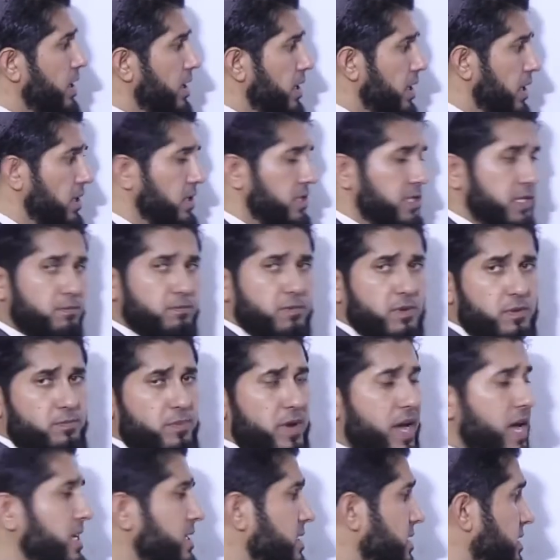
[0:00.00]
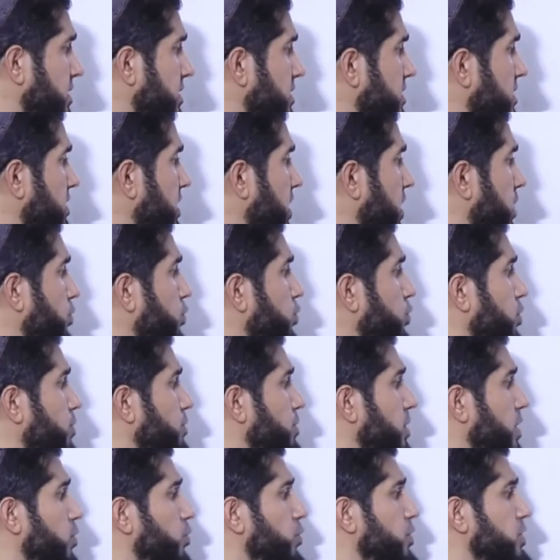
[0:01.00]
in simple past tense, it would
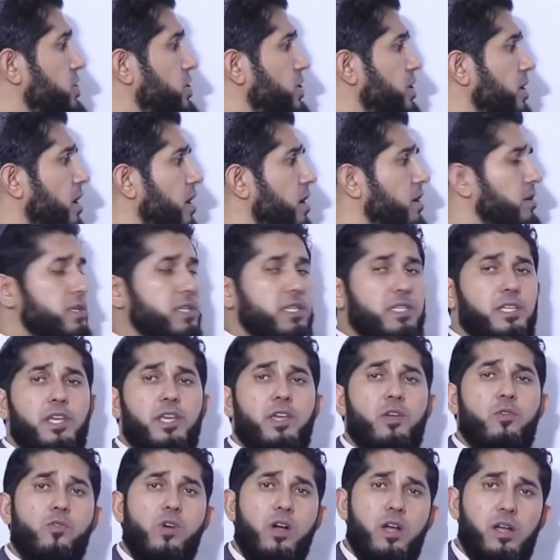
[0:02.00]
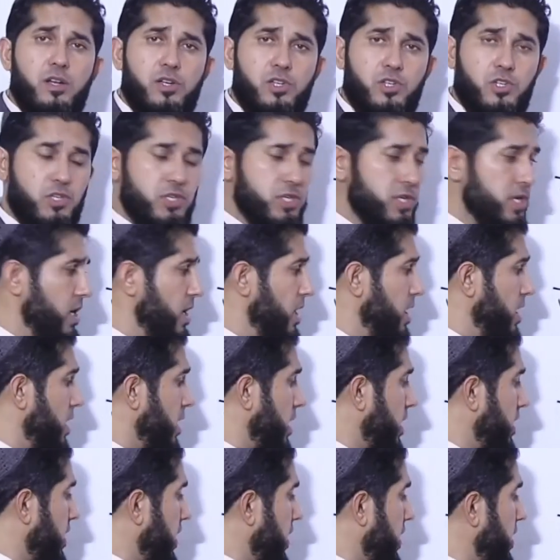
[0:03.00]
be which car did he wash?
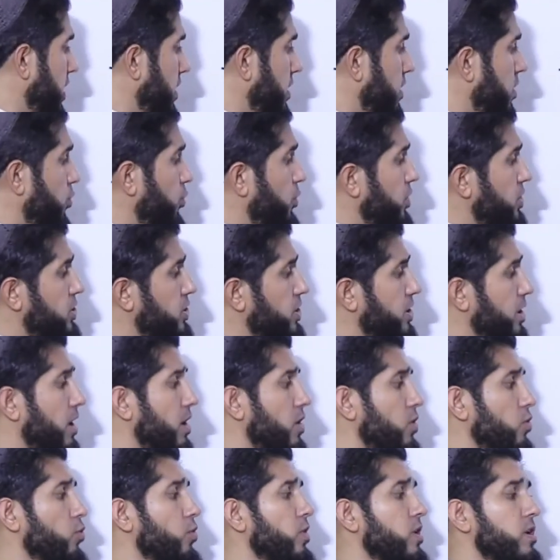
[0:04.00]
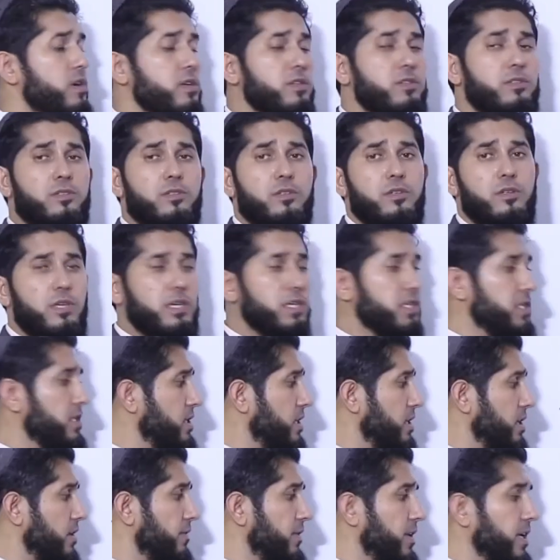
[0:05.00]
In here, which car was,
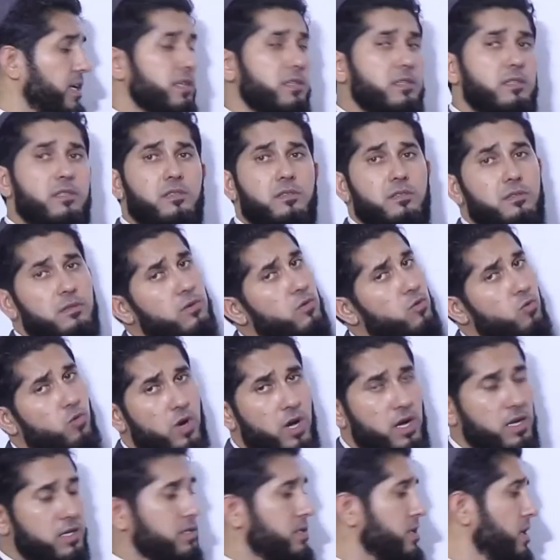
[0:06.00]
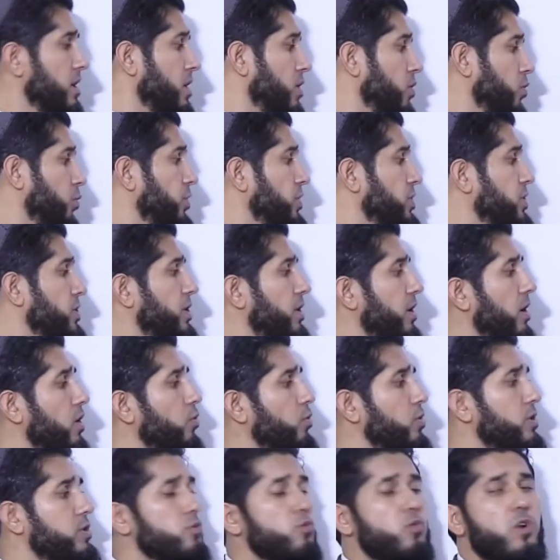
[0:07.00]
instead of is, was. Which car
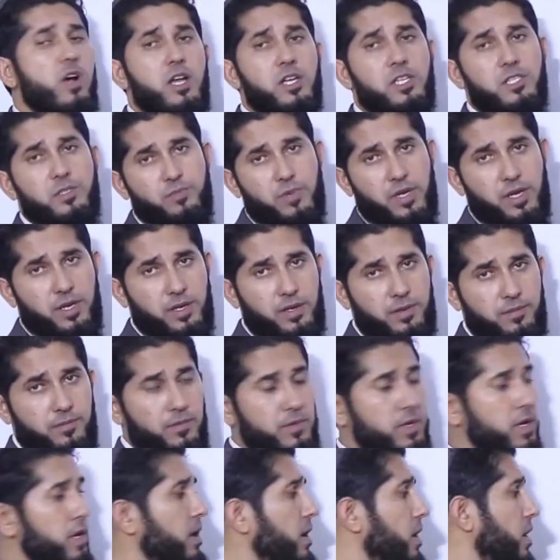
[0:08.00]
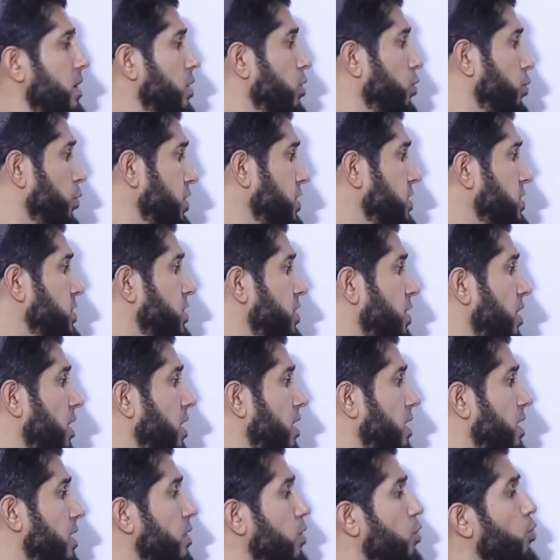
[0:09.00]
was washed by him? Which
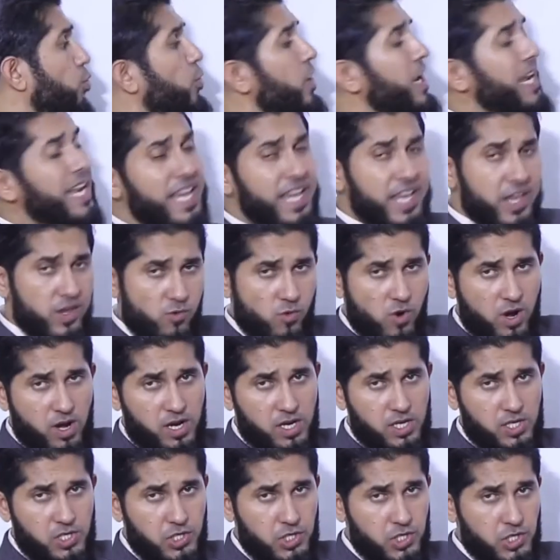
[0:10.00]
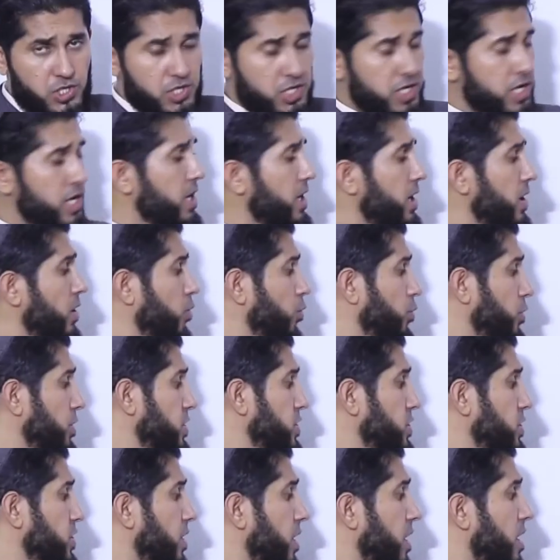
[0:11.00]
car will he wash?
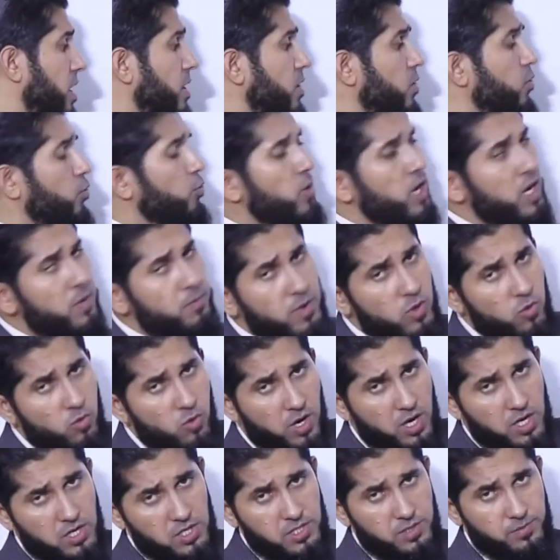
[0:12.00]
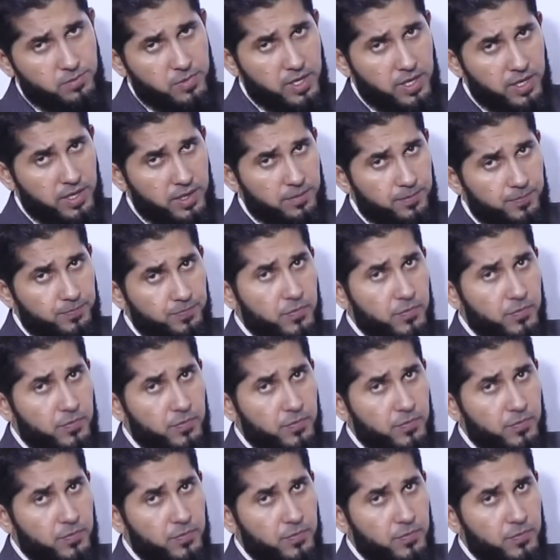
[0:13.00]
Which car will be washed by him?